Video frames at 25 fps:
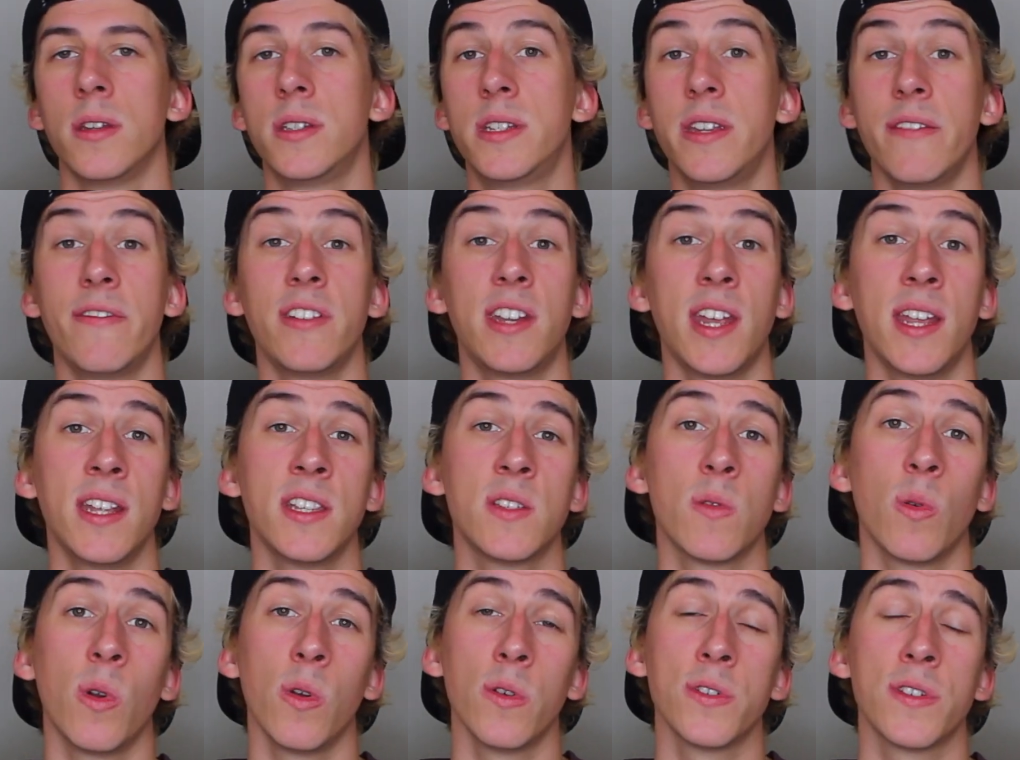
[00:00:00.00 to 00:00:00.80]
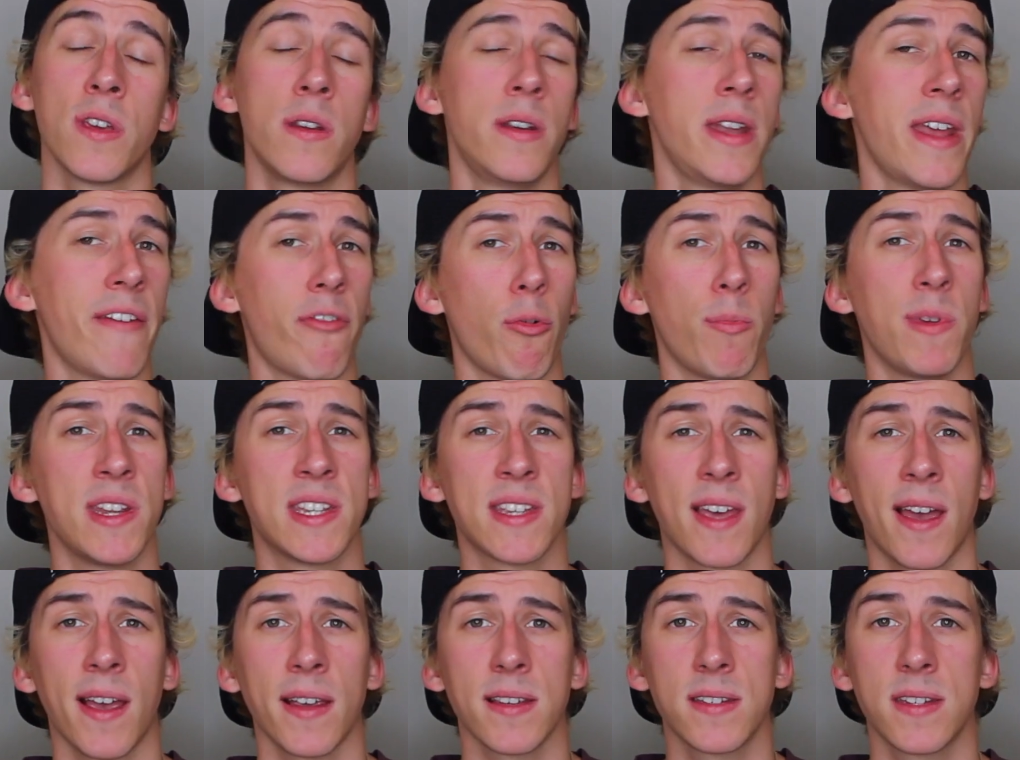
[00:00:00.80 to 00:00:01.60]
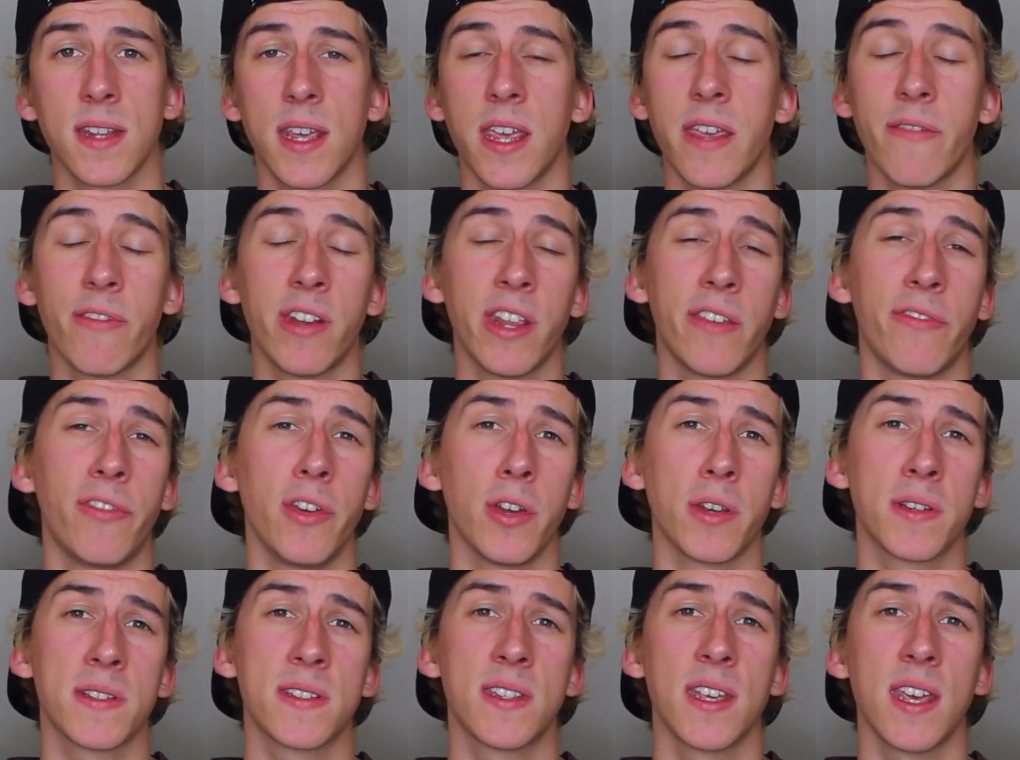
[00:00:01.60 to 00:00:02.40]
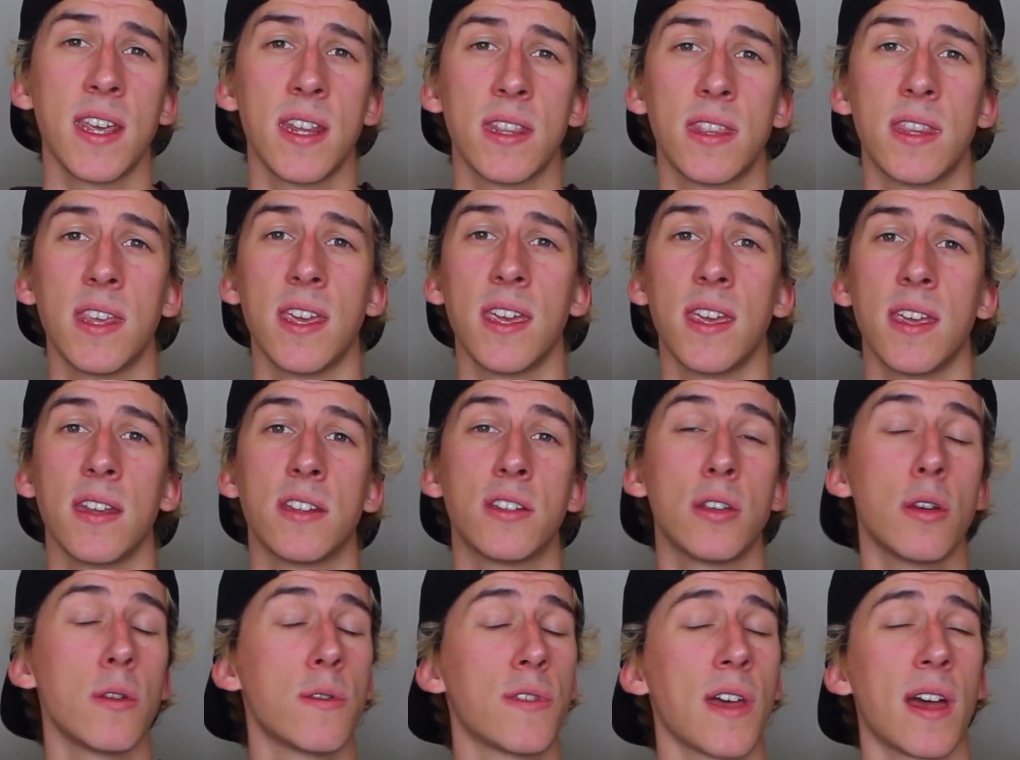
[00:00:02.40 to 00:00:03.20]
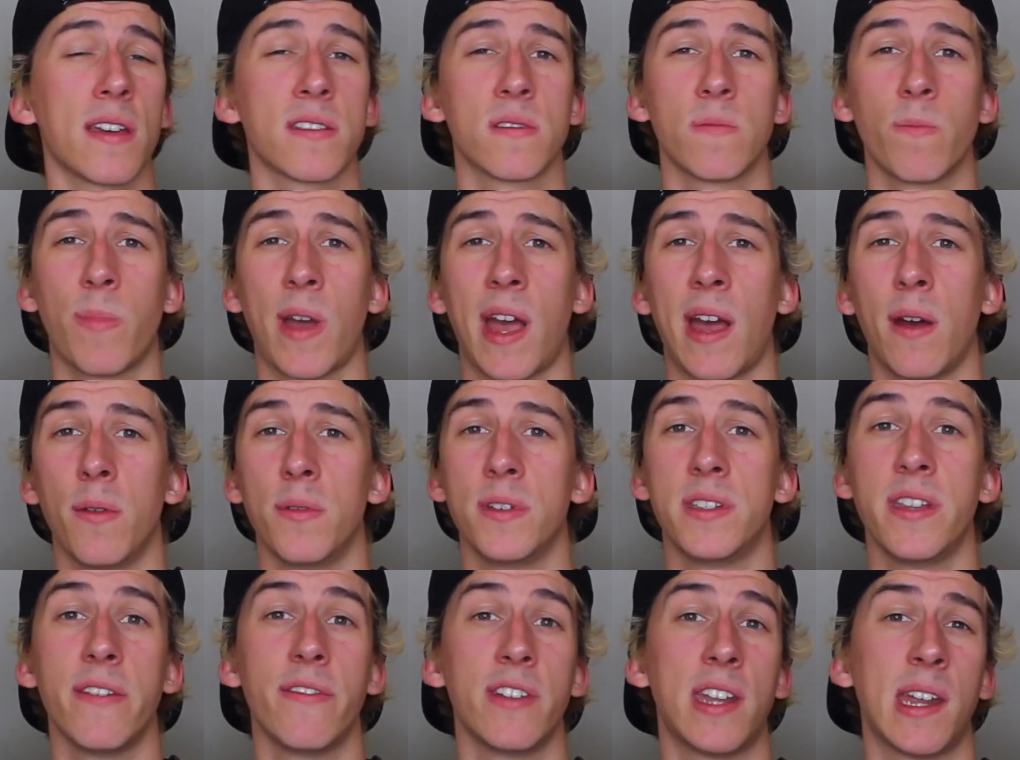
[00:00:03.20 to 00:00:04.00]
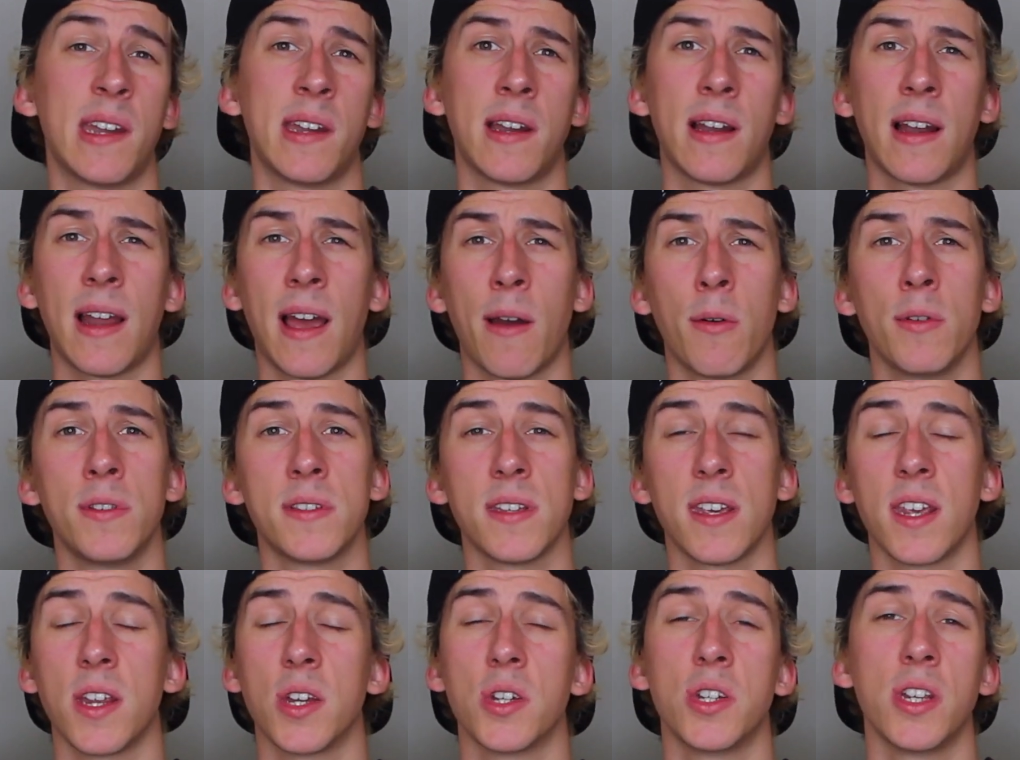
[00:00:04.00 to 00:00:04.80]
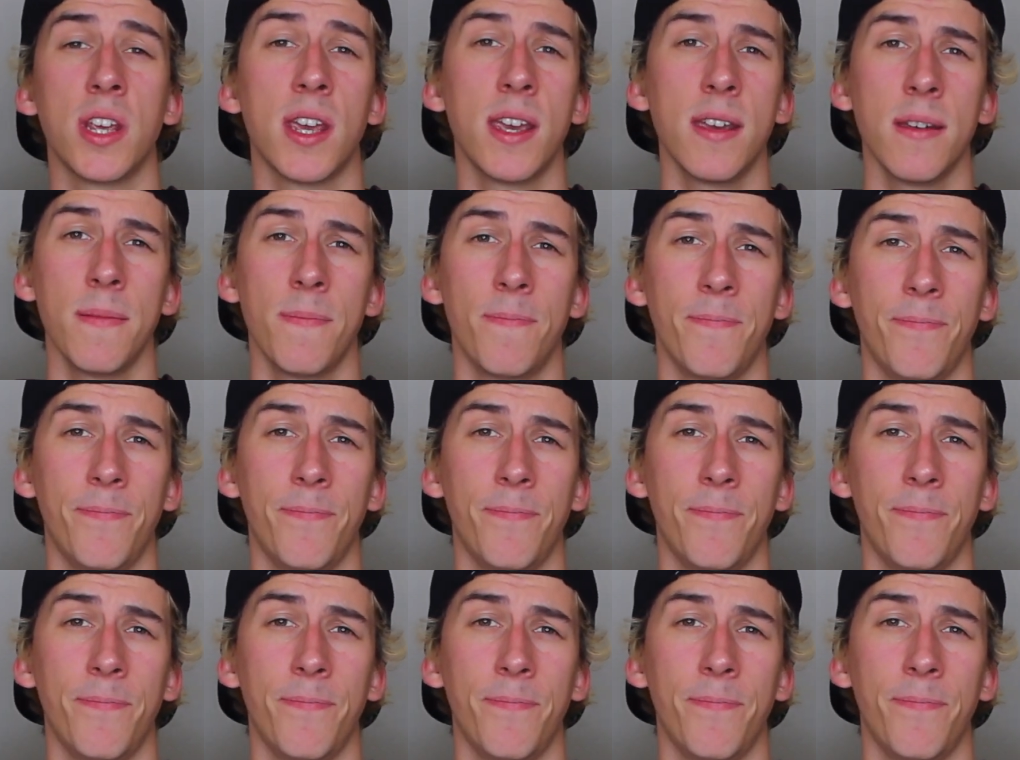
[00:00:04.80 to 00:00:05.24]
Dividends will also never be taxed, even if you exceed the £2,000 dividend allowance each year.